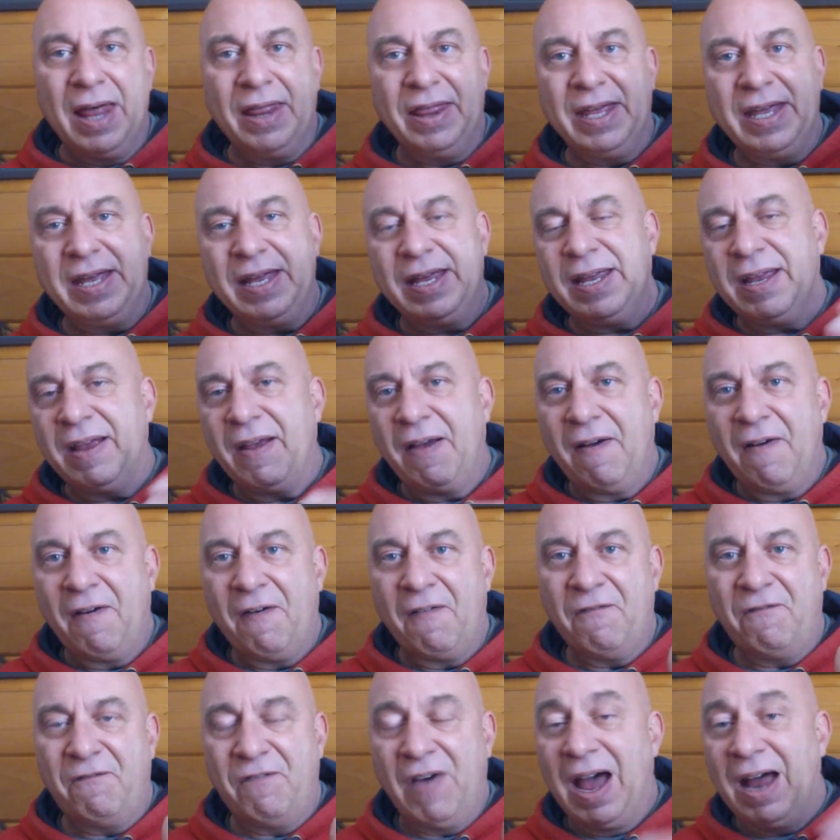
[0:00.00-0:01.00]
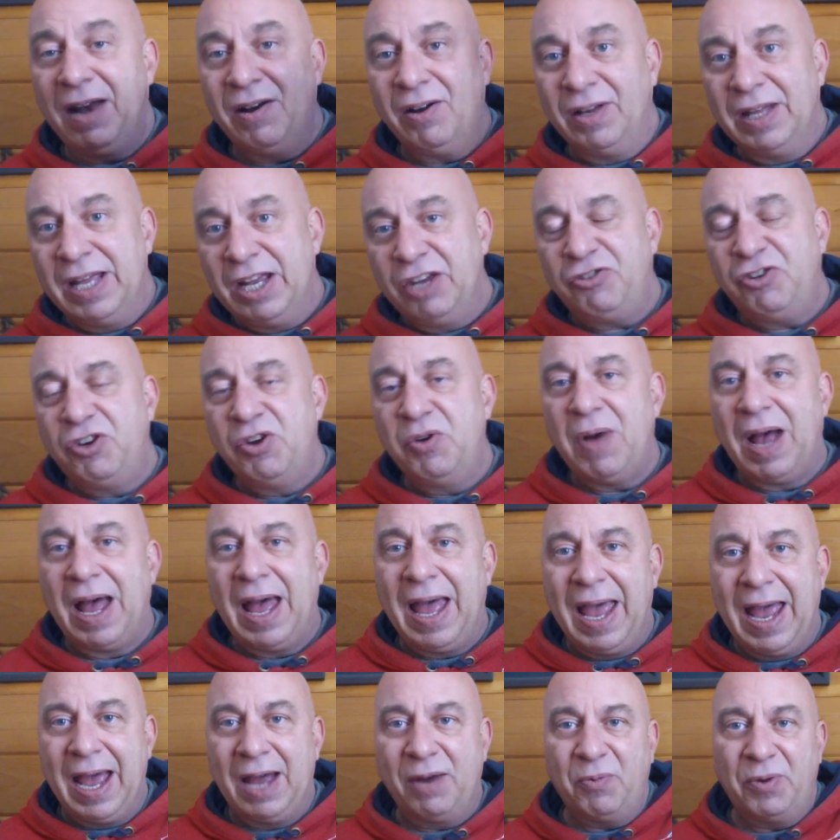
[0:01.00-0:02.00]
The final issue
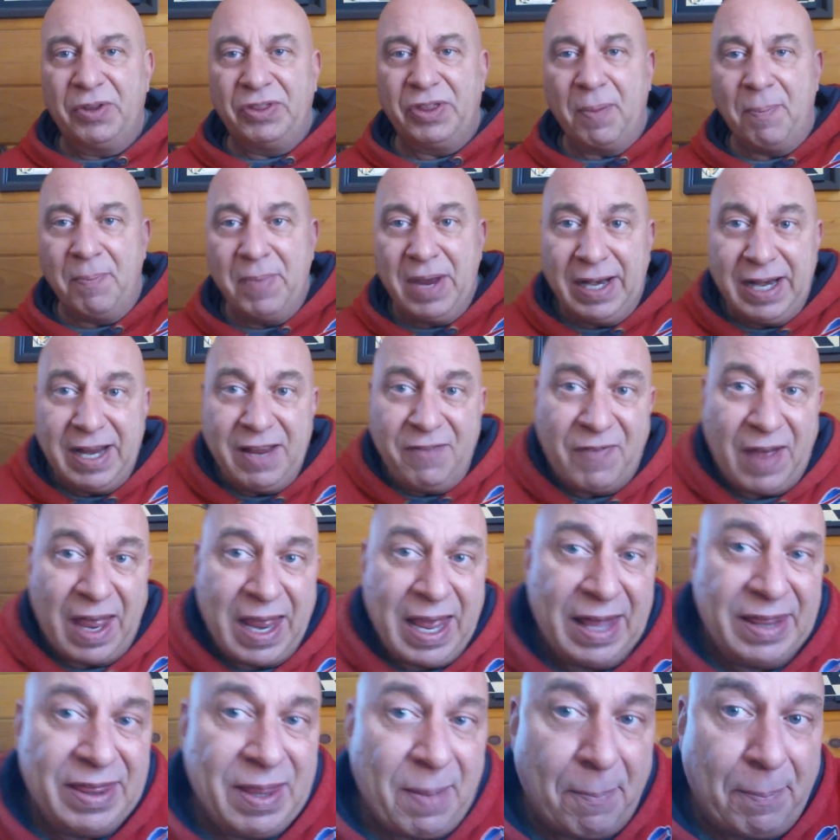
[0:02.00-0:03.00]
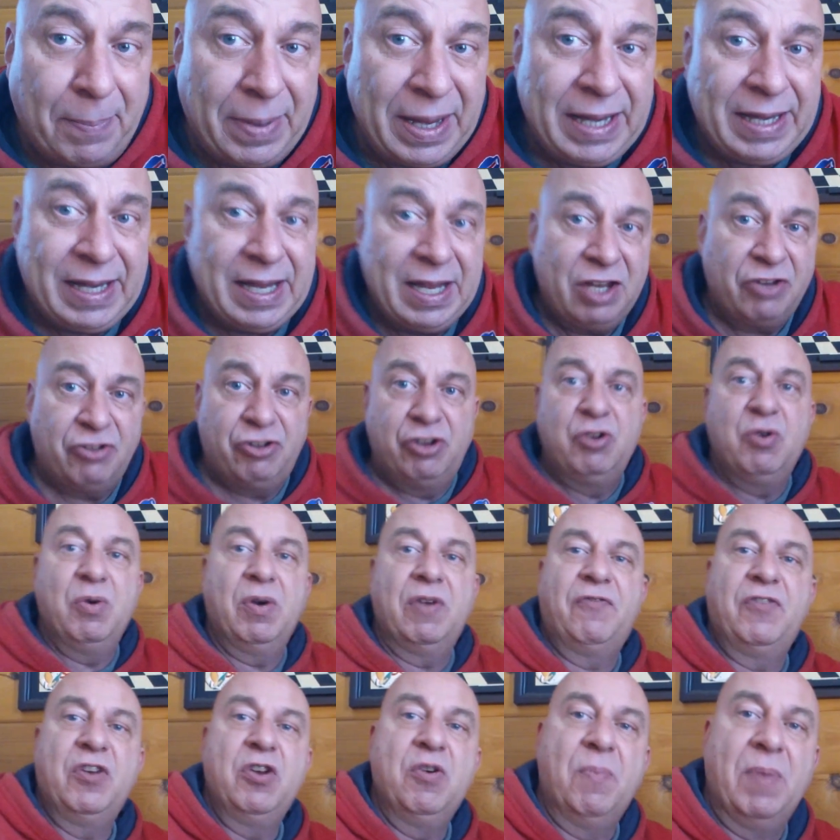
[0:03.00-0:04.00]
I had with the minivan, the big
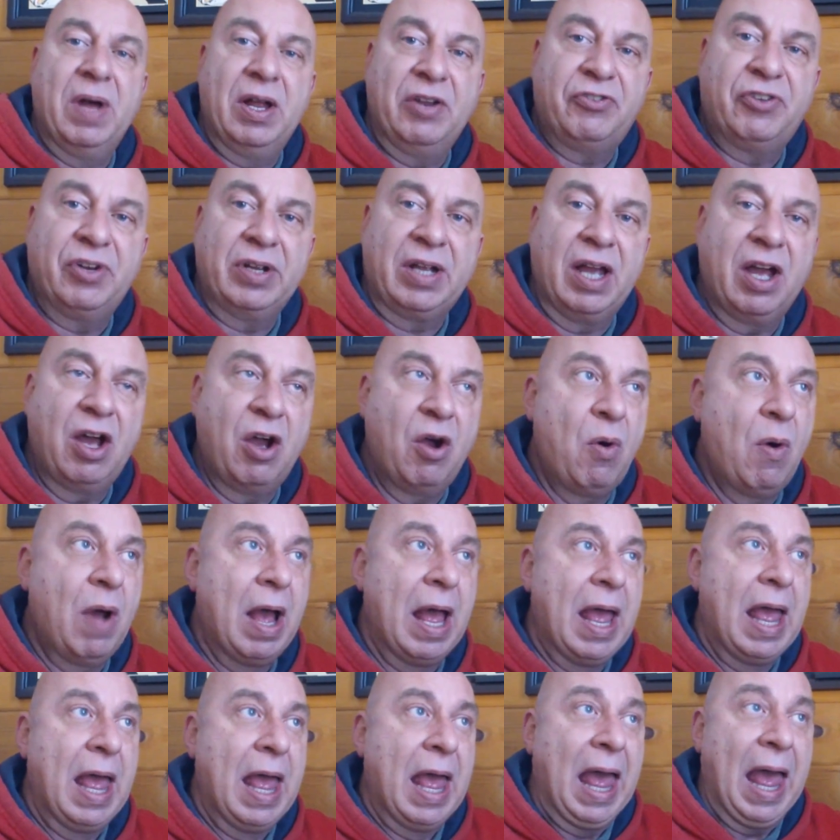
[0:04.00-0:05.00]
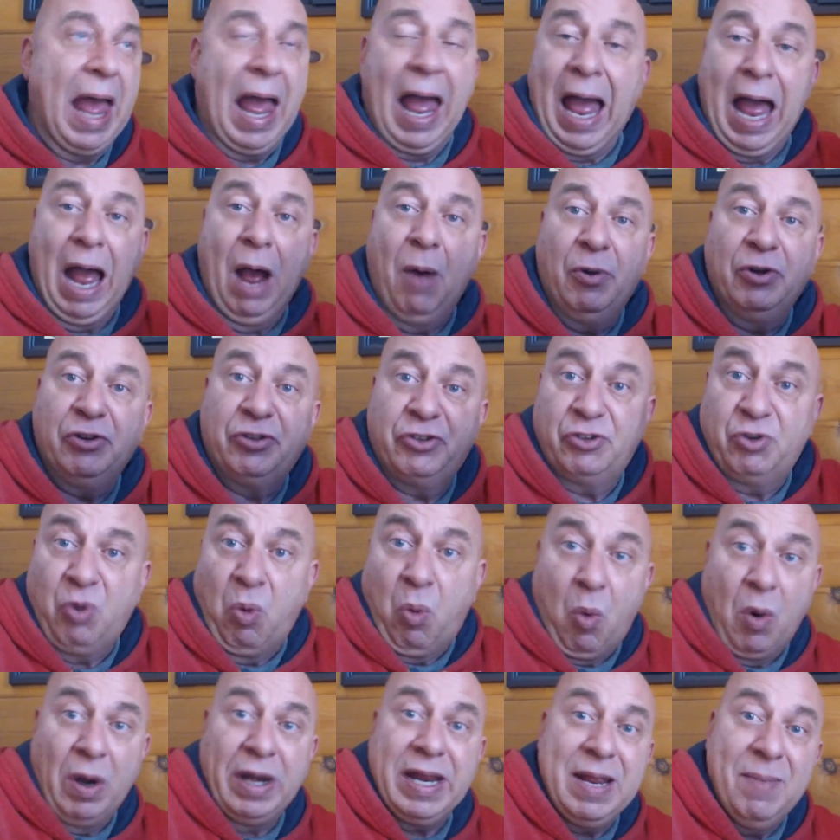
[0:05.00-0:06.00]
issue a few months ago, I was
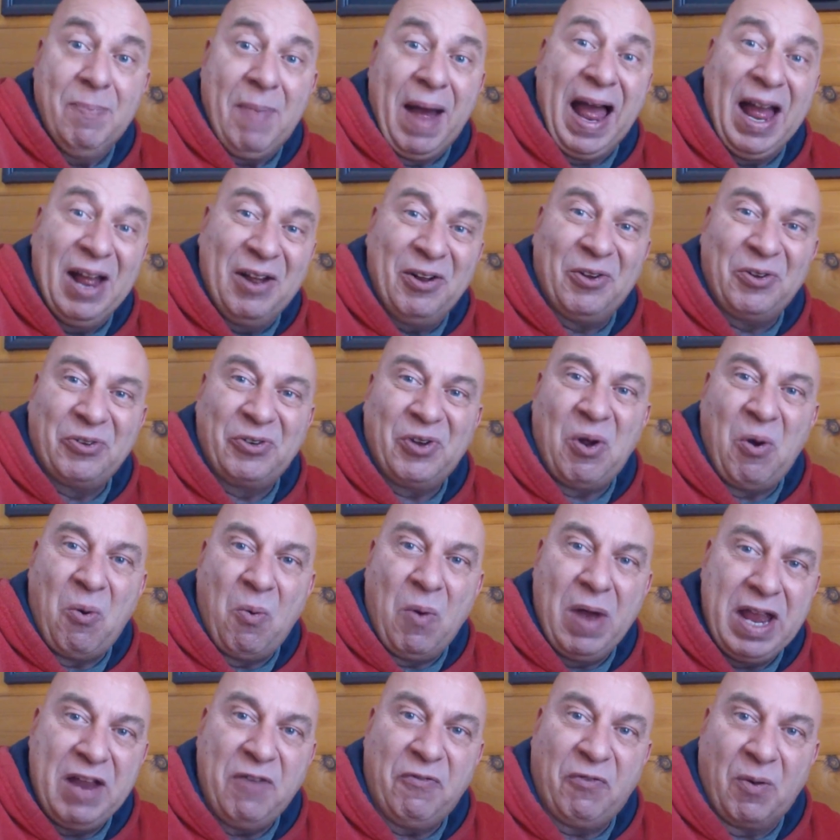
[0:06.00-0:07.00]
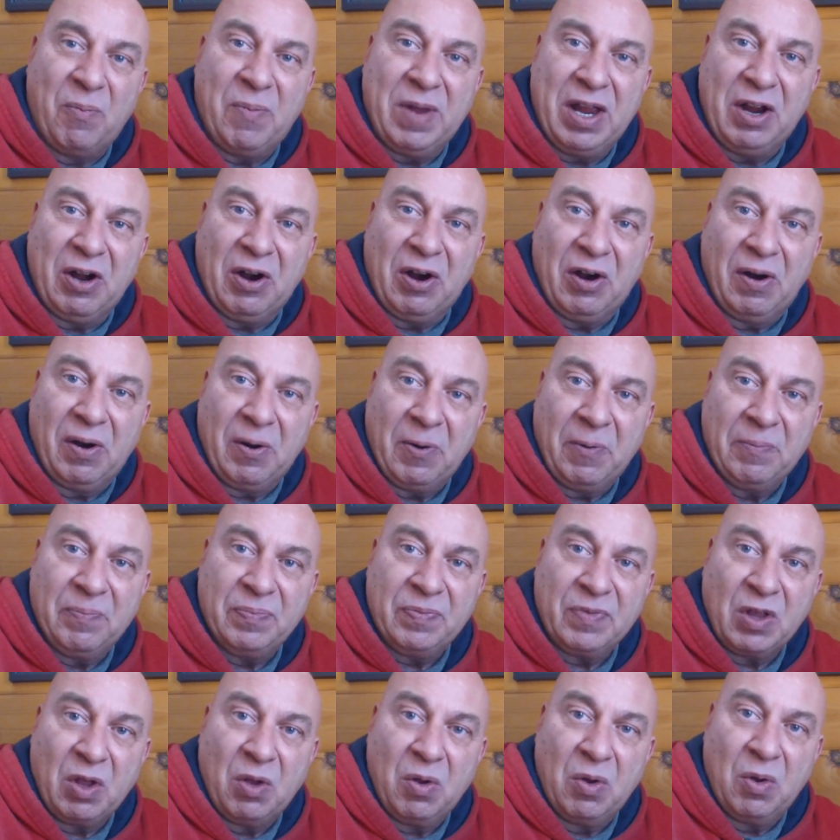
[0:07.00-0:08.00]
20 miles away from here
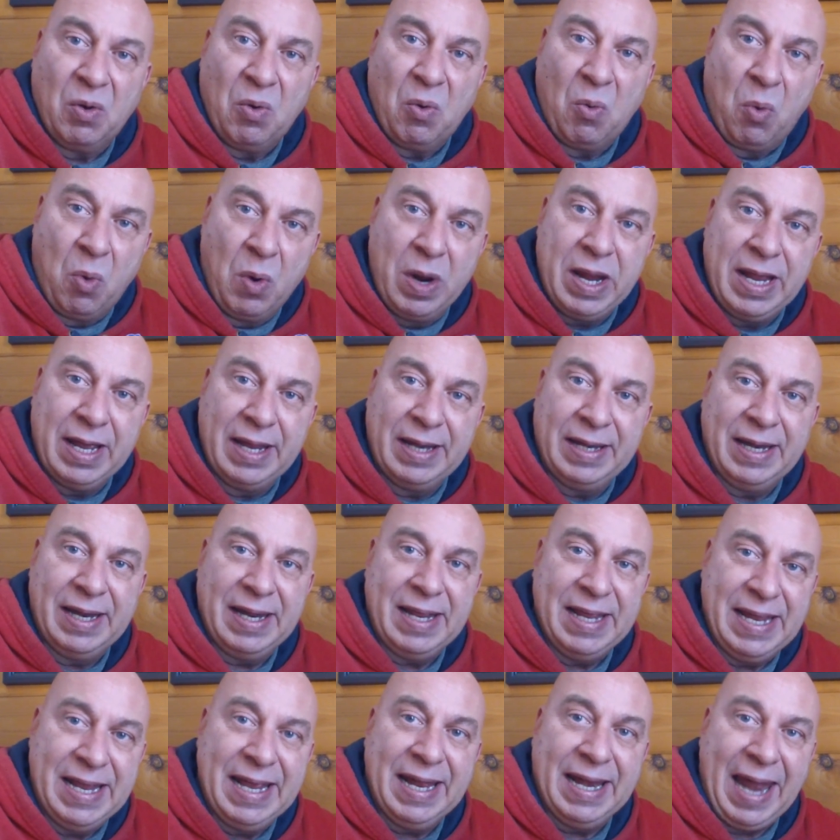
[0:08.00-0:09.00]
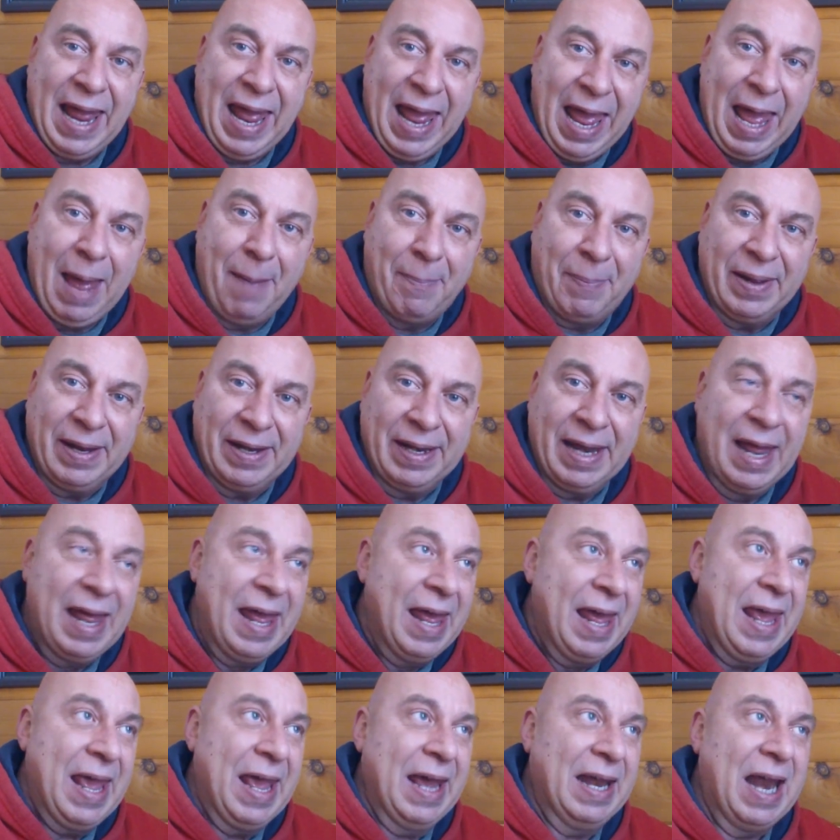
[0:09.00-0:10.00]
when it happened.
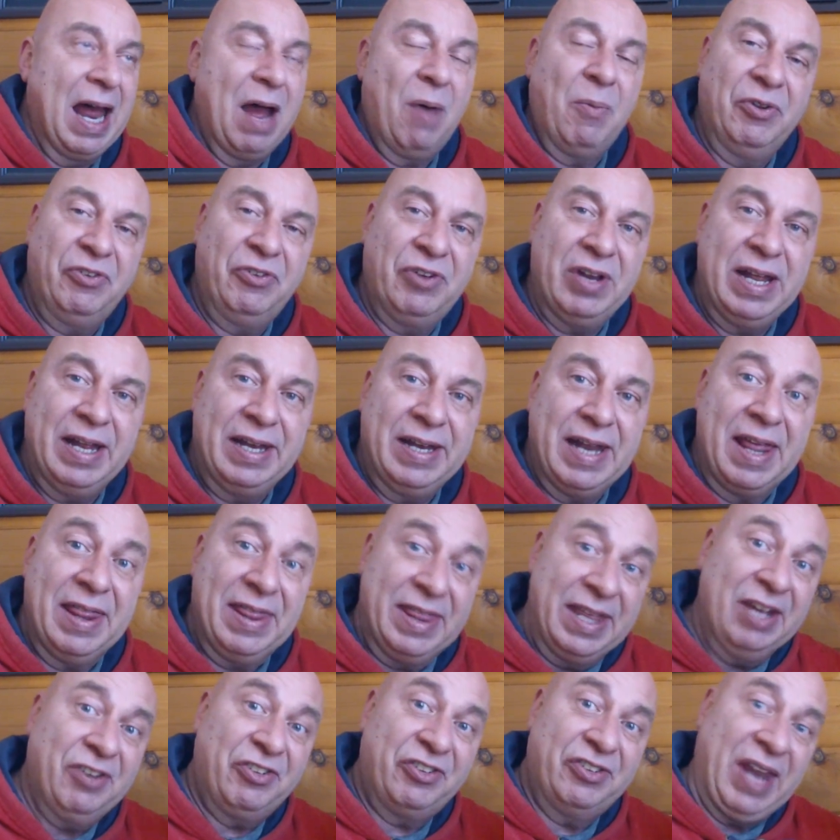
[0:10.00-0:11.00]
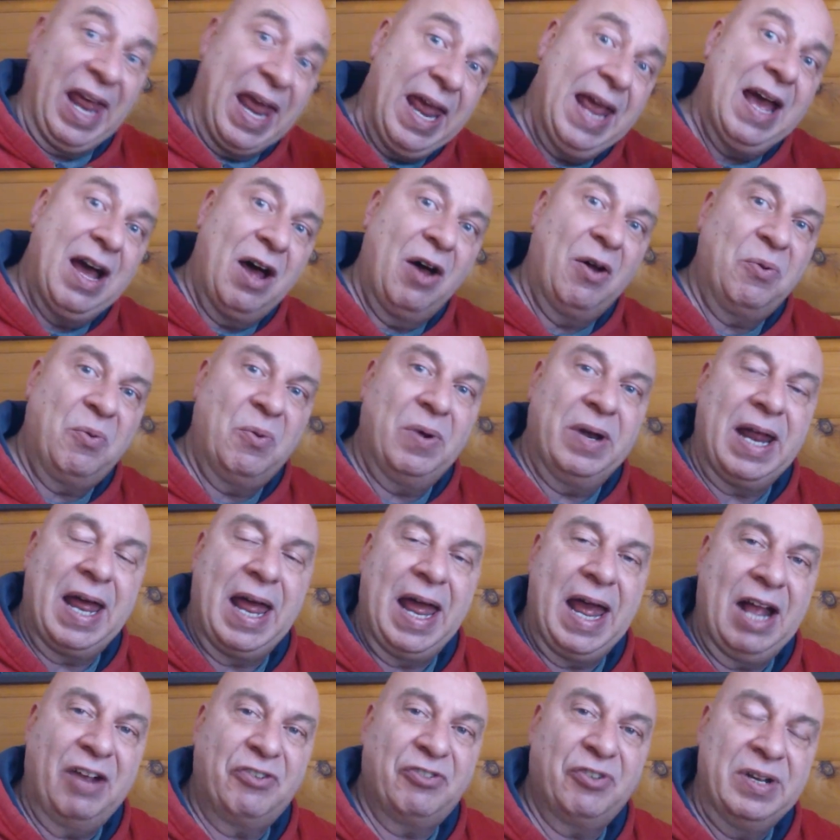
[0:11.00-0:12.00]
And I was in this town when
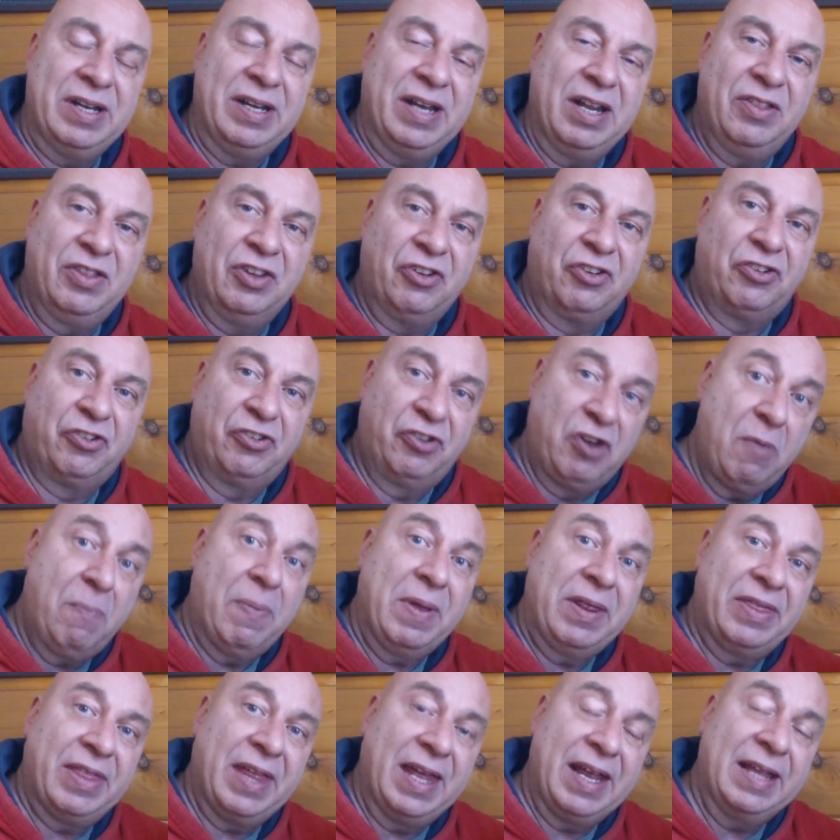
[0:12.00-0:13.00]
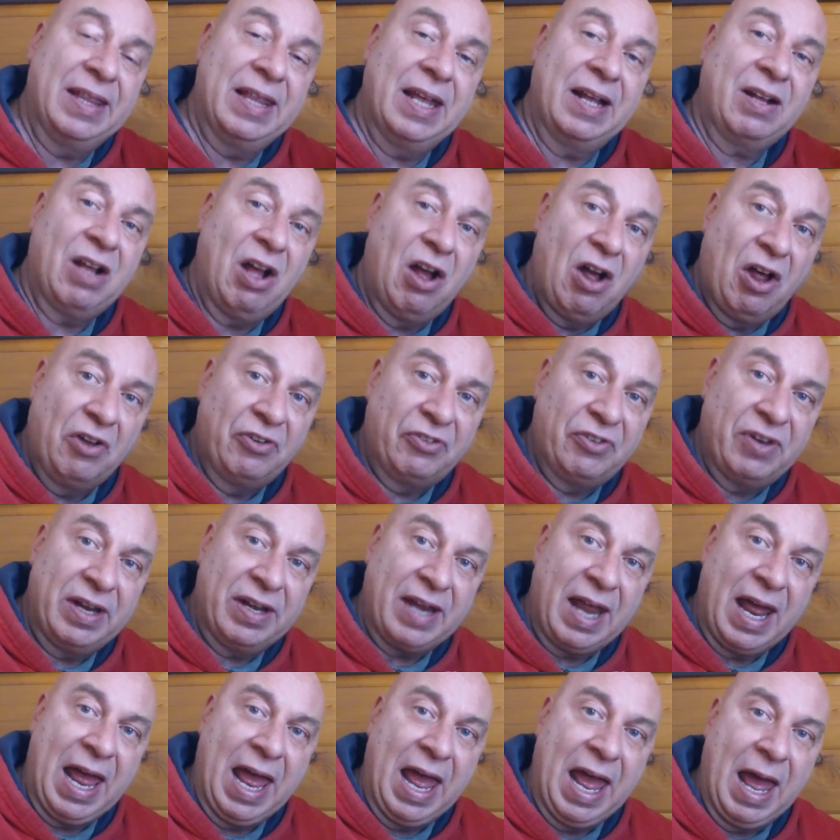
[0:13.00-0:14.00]
I actually did the stupid thing that caused
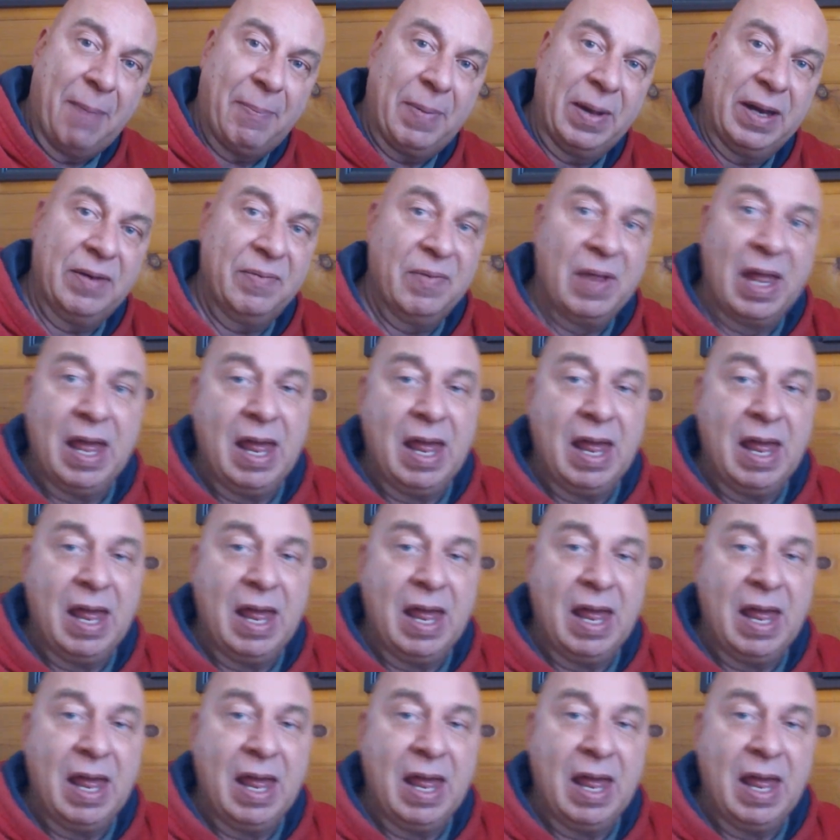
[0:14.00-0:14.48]
it to happen.